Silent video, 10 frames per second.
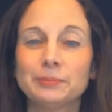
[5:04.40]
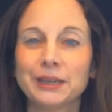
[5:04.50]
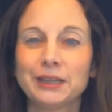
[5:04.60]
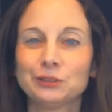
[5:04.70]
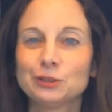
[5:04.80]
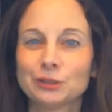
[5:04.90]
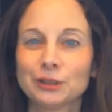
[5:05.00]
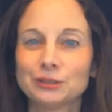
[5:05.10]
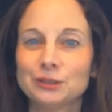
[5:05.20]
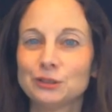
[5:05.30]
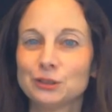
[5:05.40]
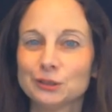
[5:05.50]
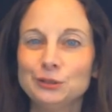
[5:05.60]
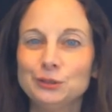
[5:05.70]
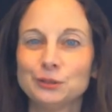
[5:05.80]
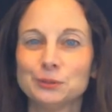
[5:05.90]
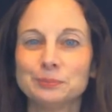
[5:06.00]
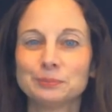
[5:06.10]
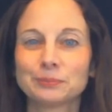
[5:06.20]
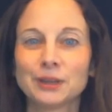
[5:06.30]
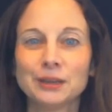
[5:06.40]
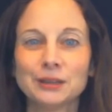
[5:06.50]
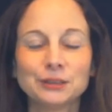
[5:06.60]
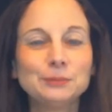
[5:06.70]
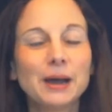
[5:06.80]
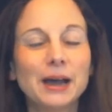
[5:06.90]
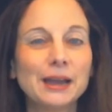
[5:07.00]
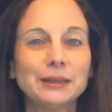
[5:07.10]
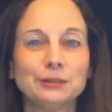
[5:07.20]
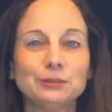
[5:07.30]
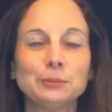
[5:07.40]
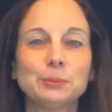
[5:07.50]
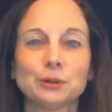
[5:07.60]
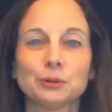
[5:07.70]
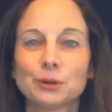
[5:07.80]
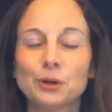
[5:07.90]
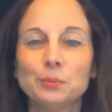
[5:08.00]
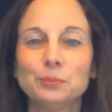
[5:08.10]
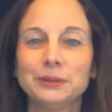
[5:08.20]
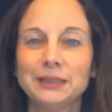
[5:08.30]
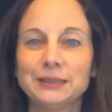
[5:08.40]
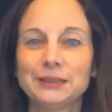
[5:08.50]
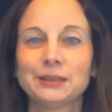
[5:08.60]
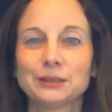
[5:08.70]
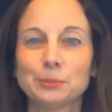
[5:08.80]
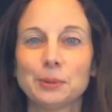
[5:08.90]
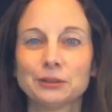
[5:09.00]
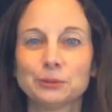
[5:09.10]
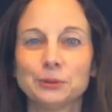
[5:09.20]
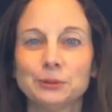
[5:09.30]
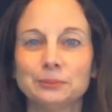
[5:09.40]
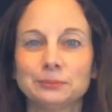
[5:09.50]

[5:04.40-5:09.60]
my English lessons here on YouTube. Goodbye, and remember, with hope, anything is possible.